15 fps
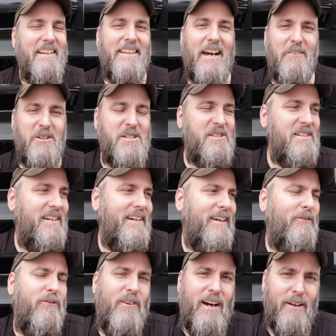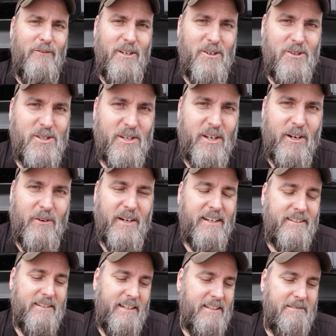that was like five years ago.
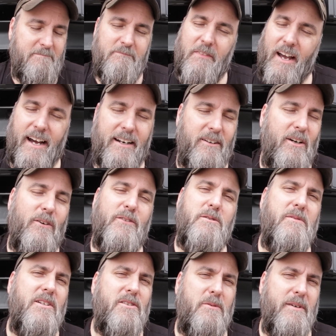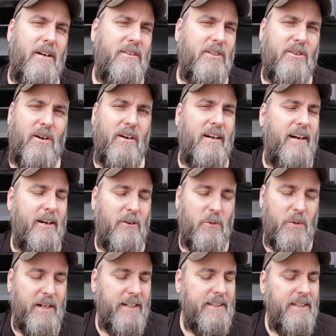And, and I don't know if it's because I'm Eric the car guy or
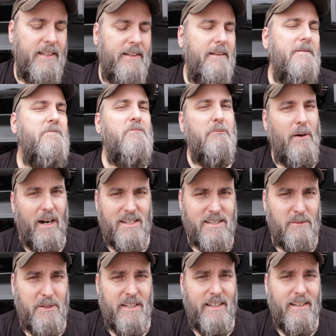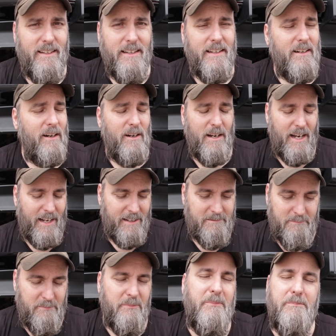what, possibly, you know. I,
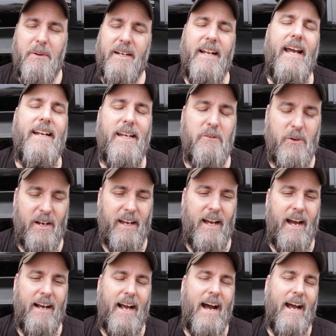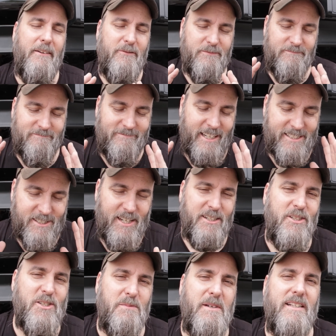but anyway, I, I've it's not
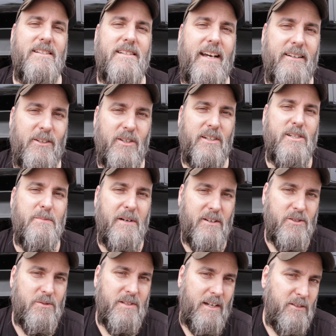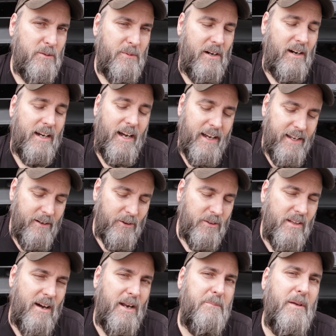just me that's had good experience with Edelbrock. I hear a
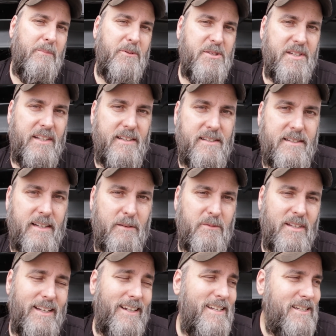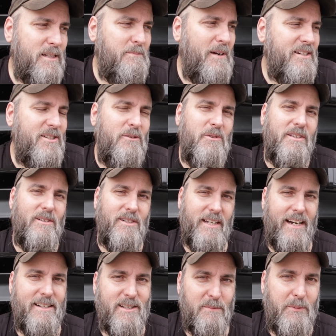lot of people say the same thing, especially with their
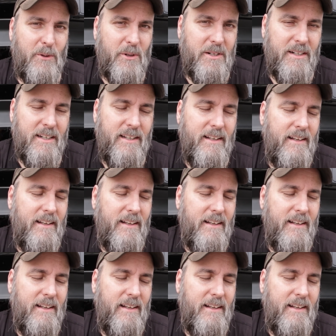tech support.